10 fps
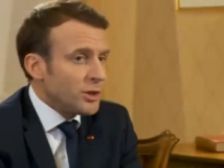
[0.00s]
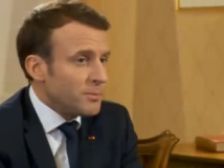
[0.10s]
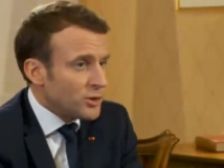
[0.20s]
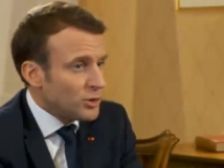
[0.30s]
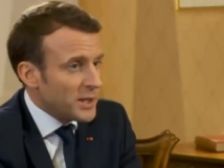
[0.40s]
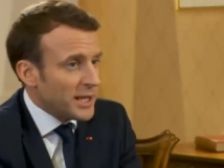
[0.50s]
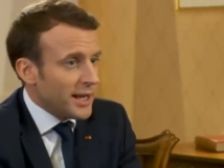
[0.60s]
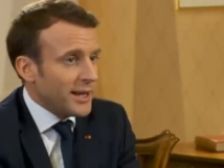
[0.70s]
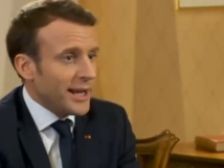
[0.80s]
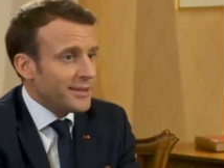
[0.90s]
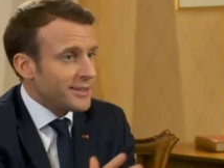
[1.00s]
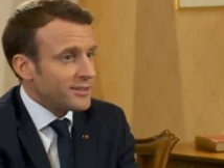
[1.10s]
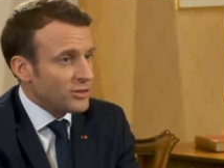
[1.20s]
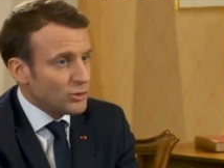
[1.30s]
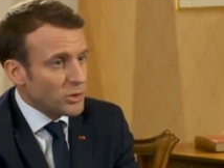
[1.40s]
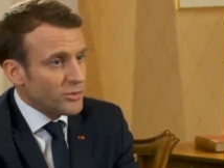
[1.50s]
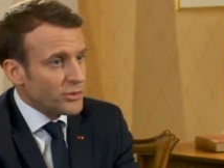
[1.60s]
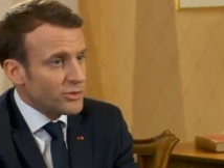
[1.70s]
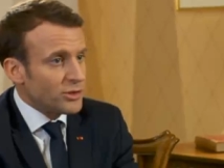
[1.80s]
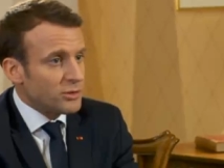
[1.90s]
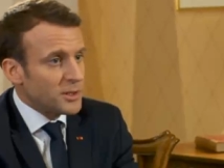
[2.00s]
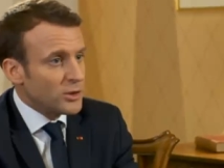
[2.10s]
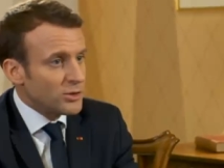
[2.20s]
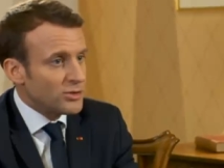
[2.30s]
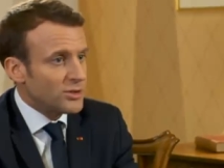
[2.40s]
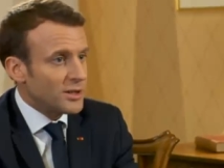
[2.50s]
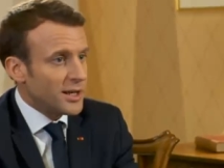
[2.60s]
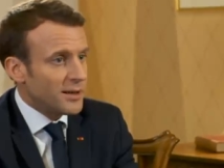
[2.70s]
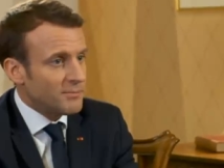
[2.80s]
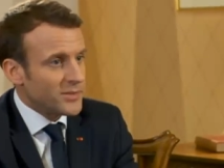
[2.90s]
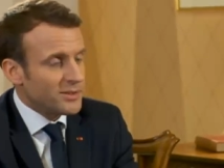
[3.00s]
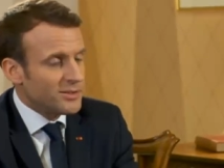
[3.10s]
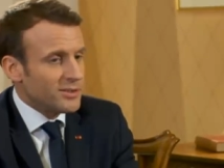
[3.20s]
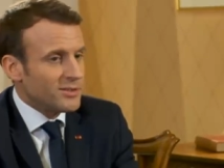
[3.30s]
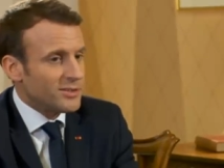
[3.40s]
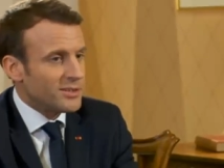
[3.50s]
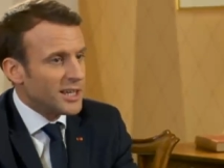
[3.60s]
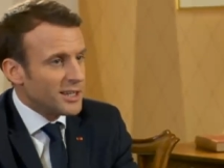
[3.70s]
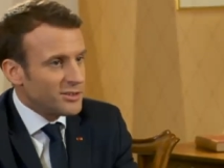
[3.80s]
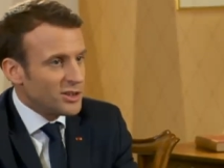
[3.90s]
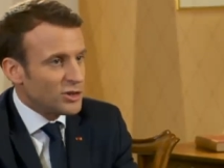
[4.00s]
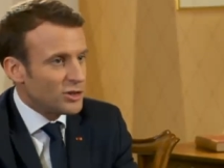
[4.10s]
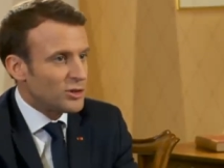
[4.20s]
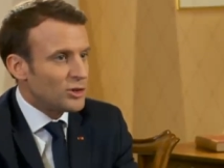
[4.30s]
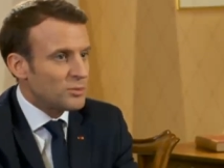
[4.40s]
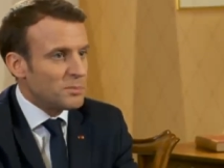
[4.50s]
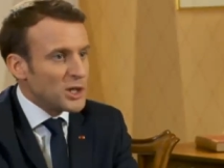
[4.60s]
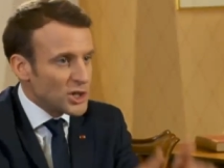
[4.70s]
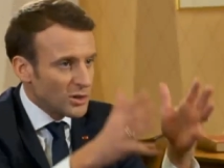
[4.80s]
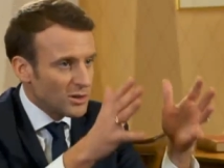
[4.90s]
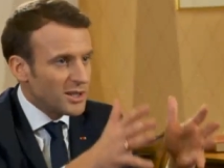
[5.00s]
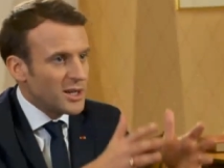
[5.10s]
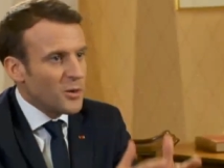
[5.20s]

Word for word: Sure, but you will. I, I take these two references because uh, this this special